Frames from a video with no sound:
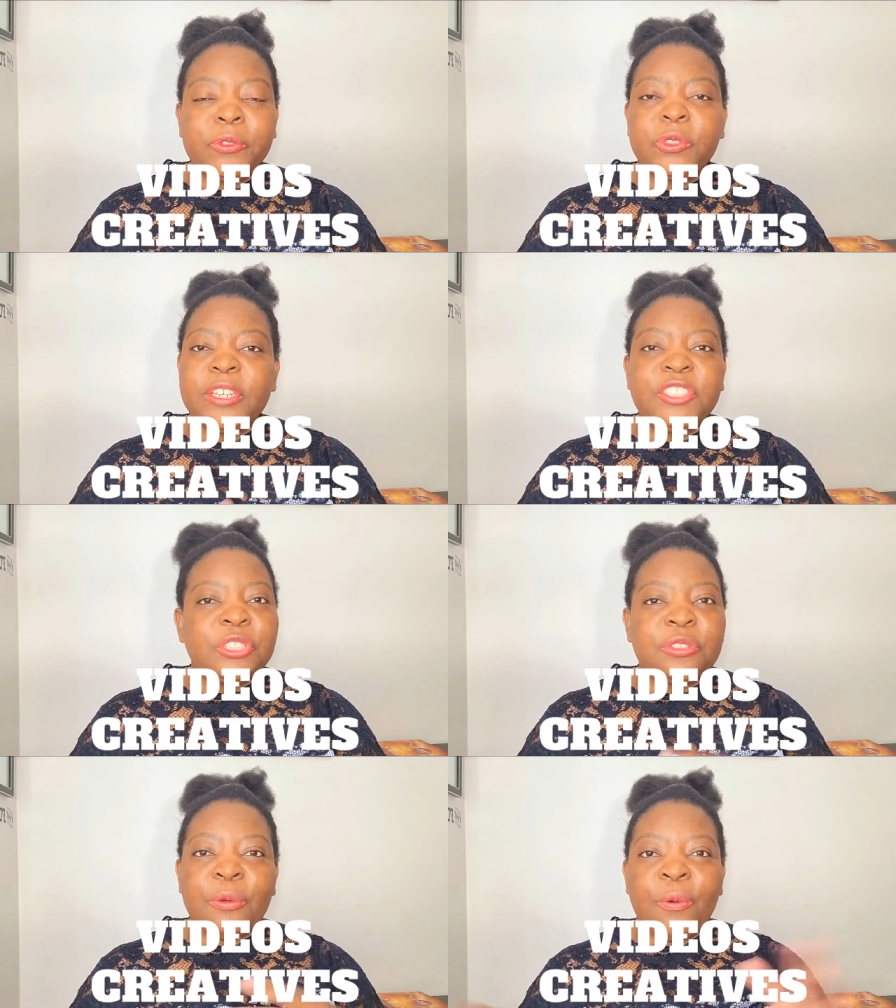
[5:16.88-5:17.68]

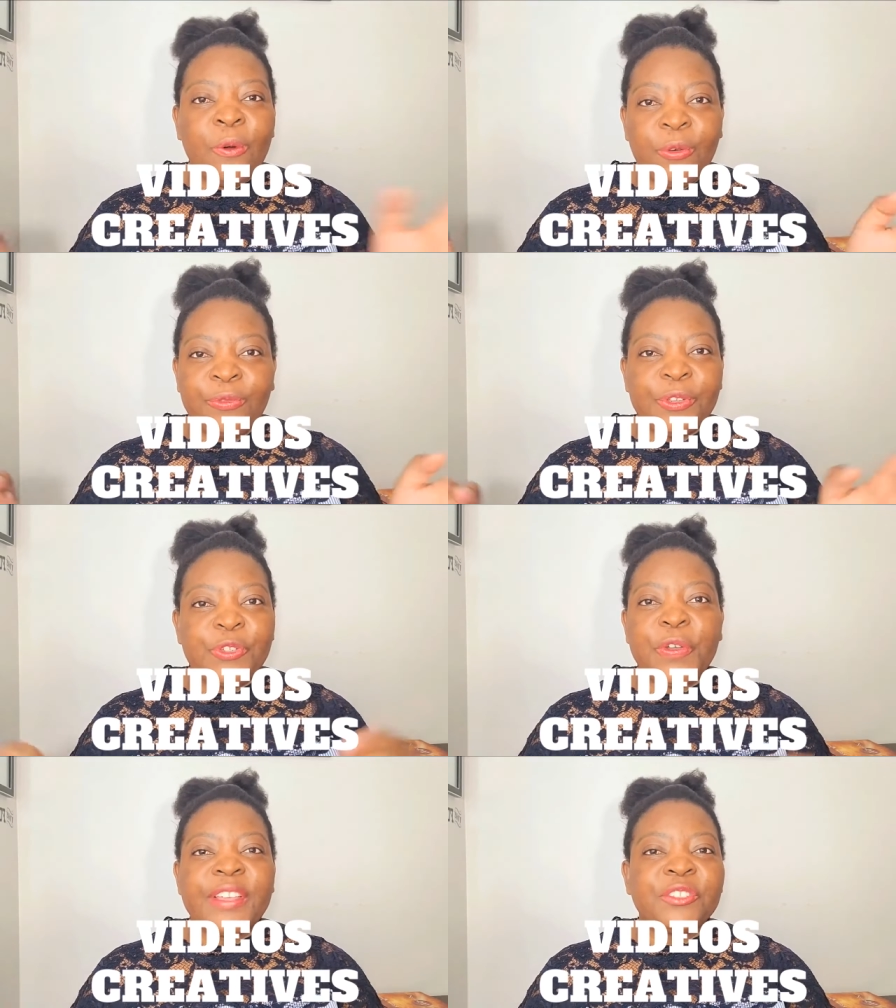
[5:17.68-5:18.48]
changing the whole
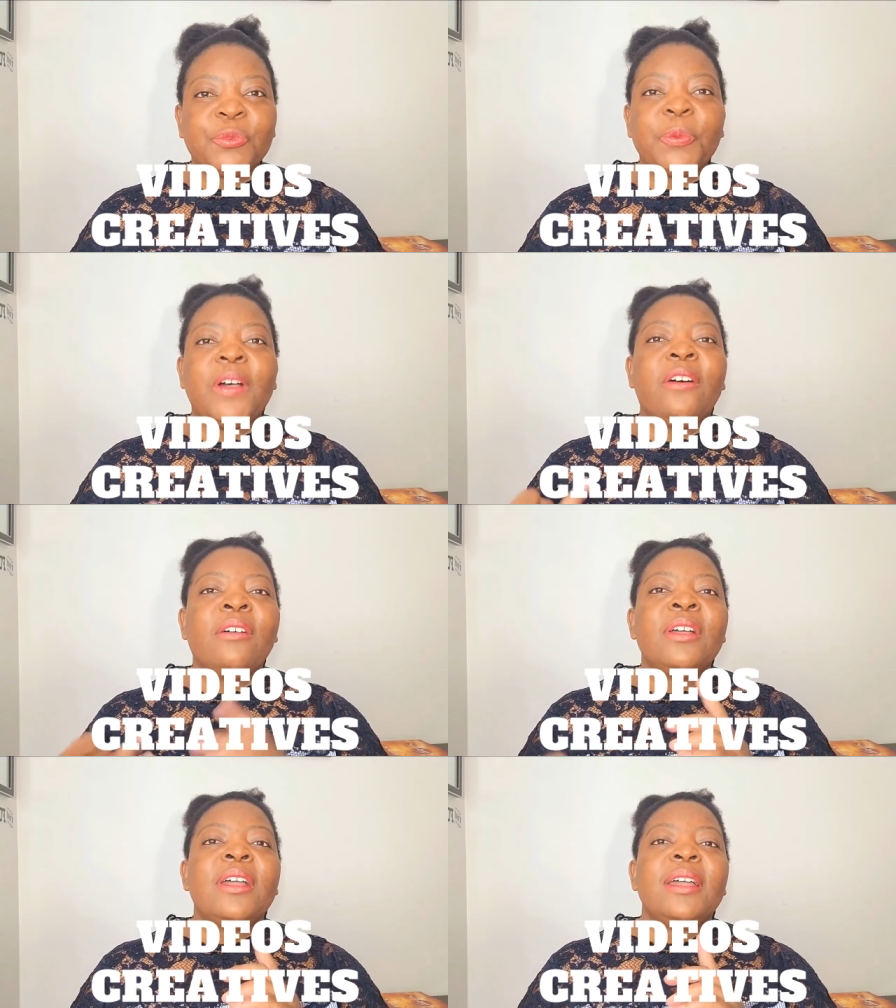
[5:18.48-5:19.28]
video as
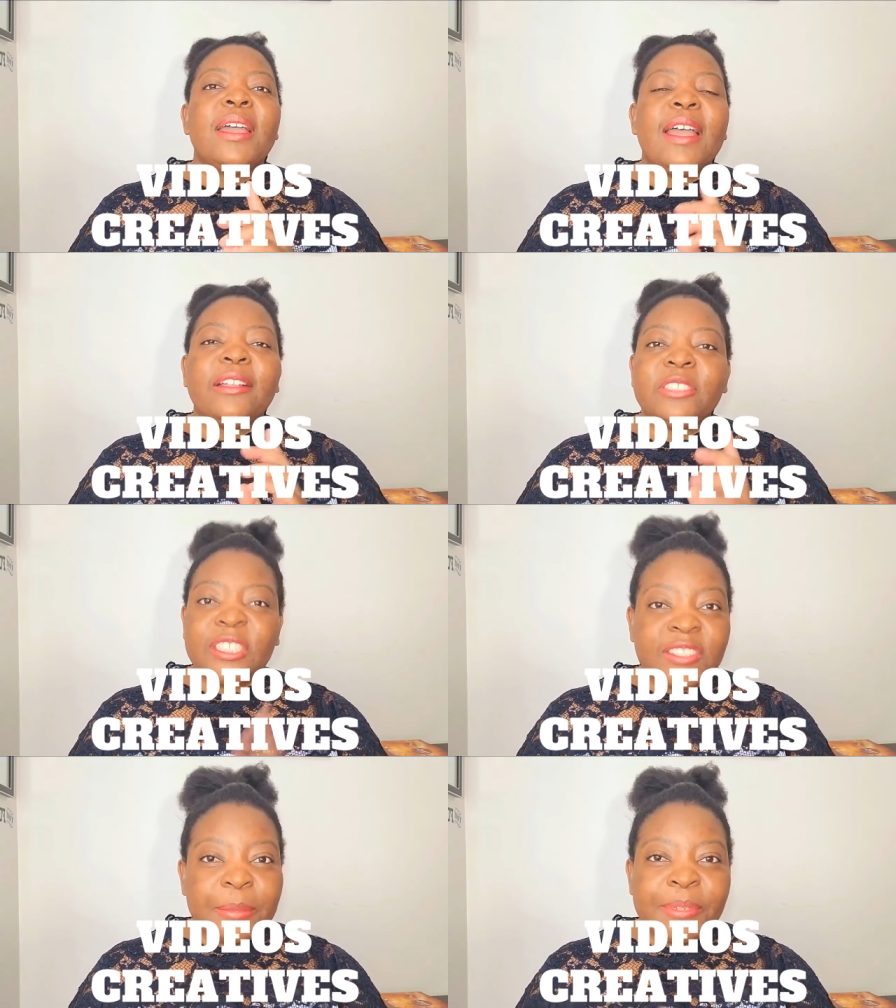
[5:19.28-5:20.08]
well.
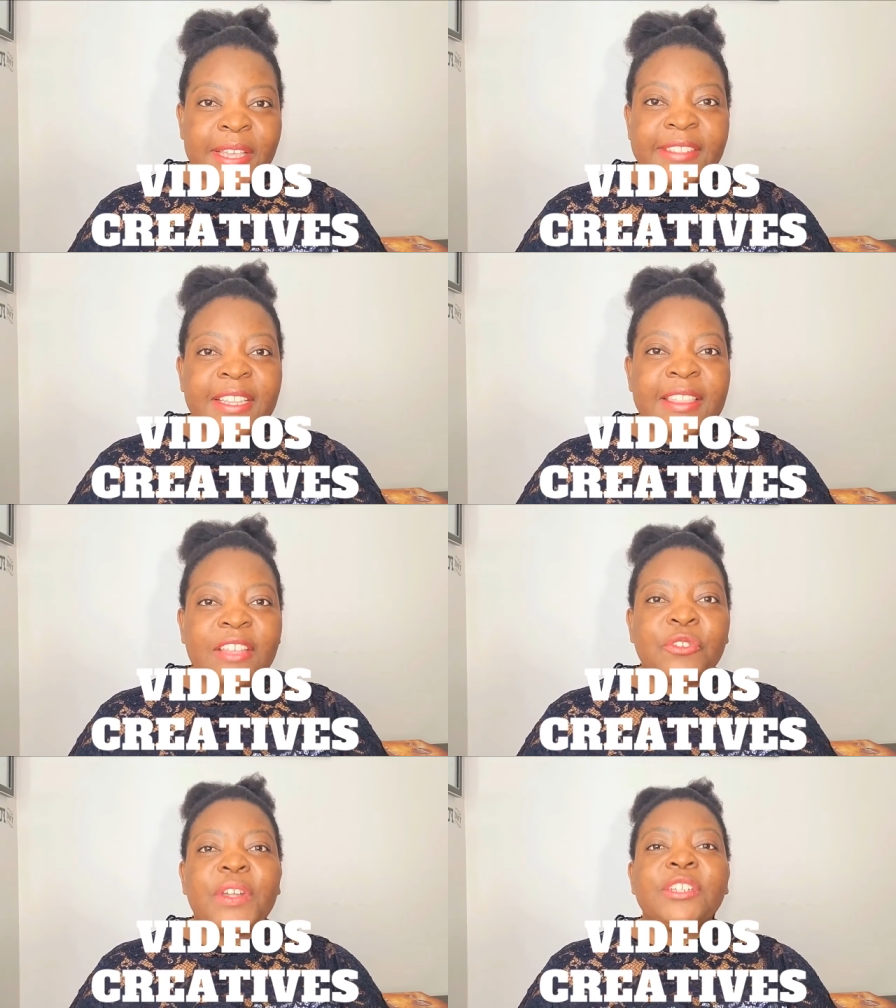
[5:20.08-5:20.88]
Just keep testing
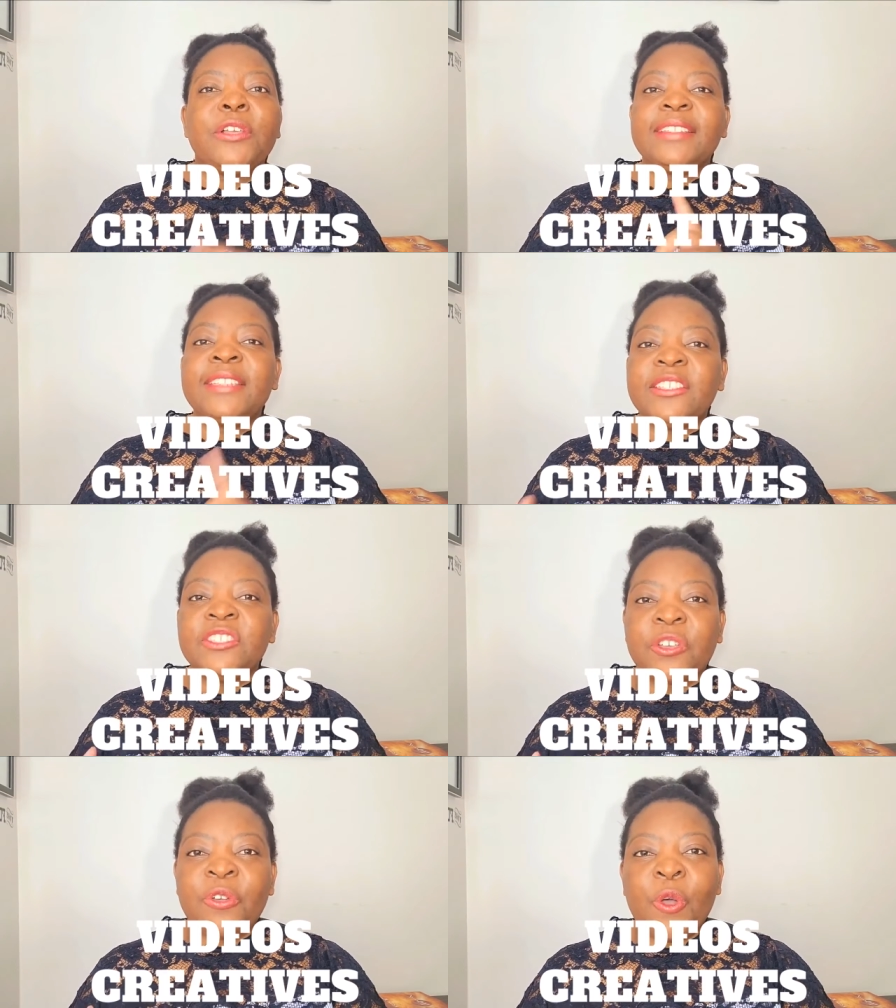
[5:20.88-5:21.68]
that, right? And
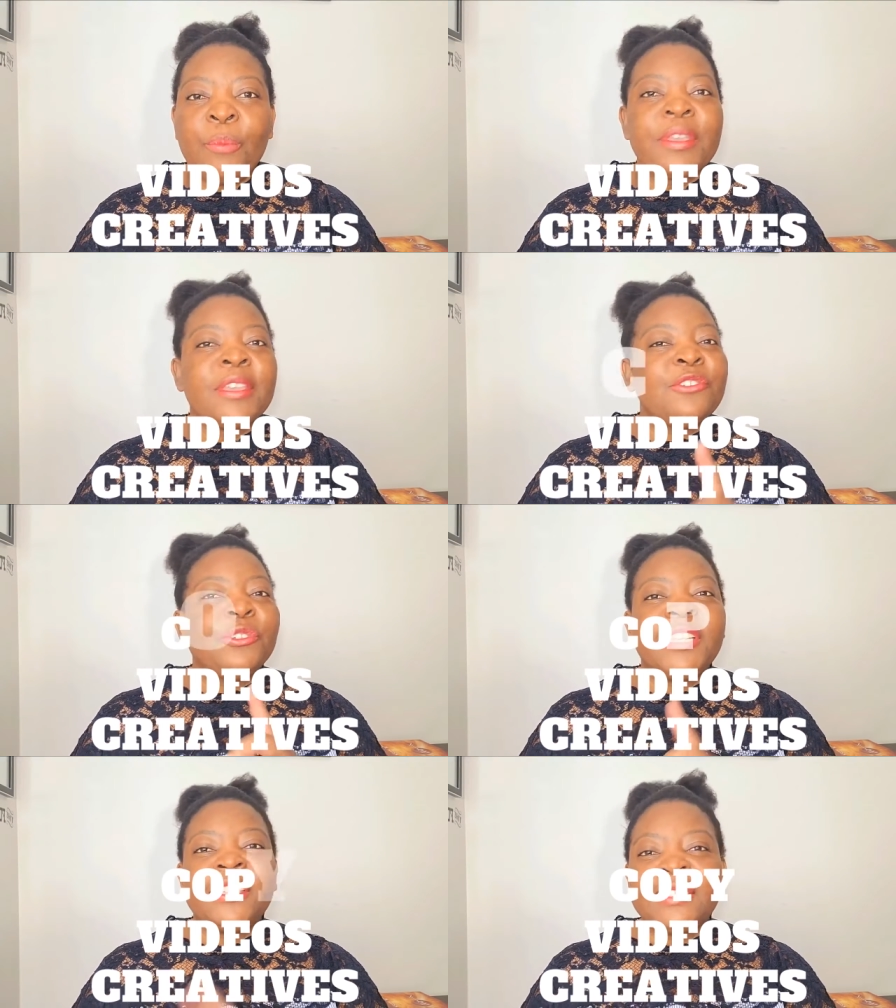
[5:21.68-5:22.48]
test the copy,
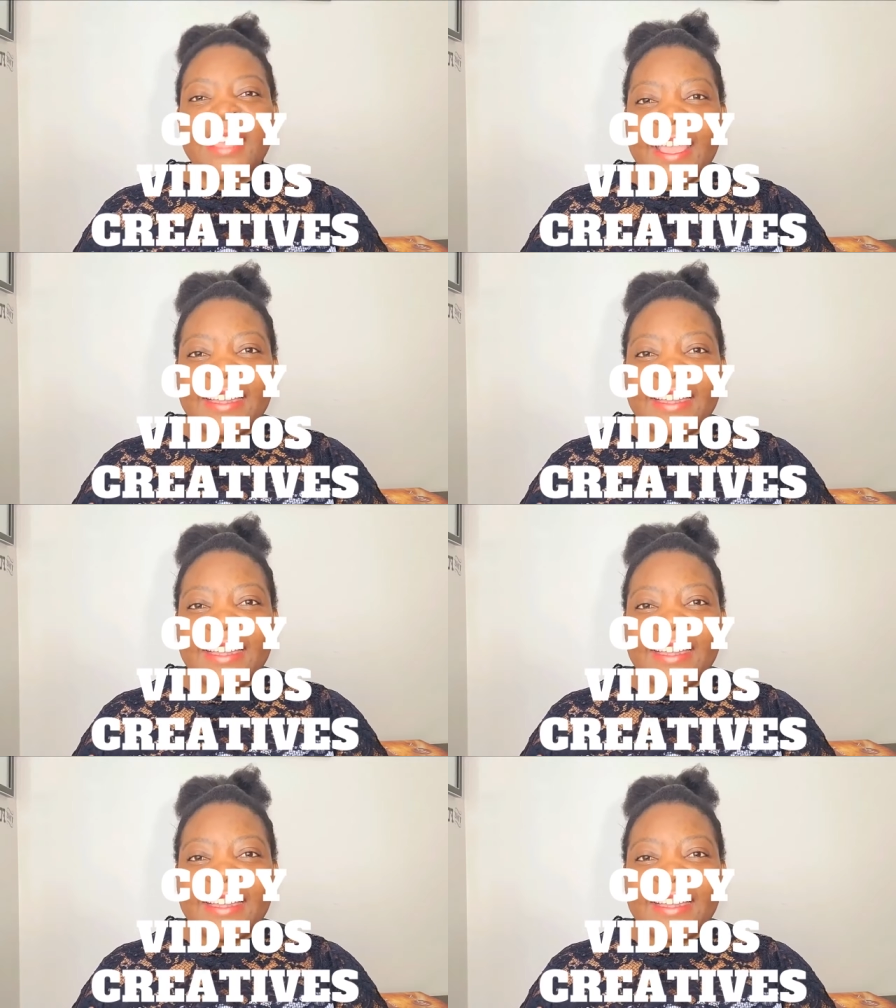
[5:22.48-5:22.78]
you test the